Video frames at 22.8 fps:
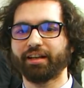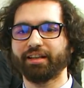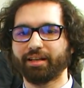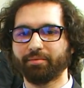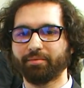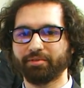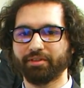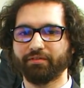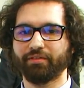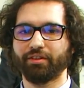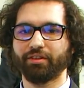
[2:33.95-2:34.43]

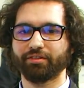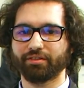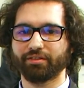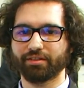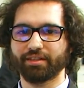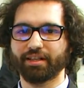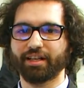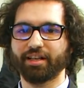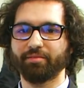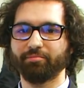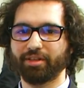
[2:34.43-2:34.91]
adaptive
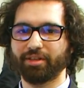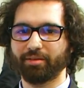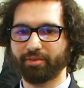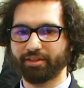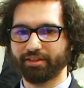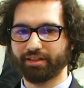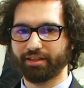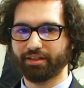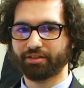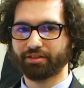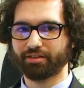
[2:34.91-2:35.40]
AutoSAR
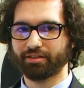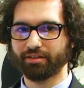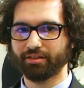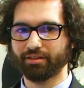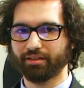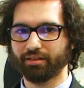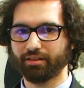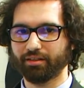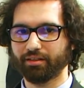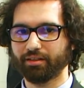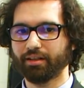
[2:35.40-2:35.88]
implementation.
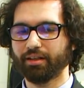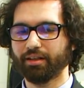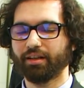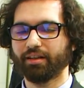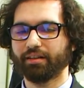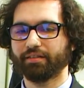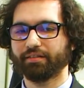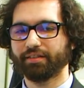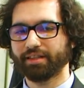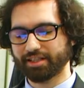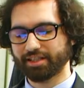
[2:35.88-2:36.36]

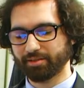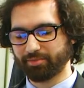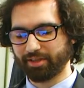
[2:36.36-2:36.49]
This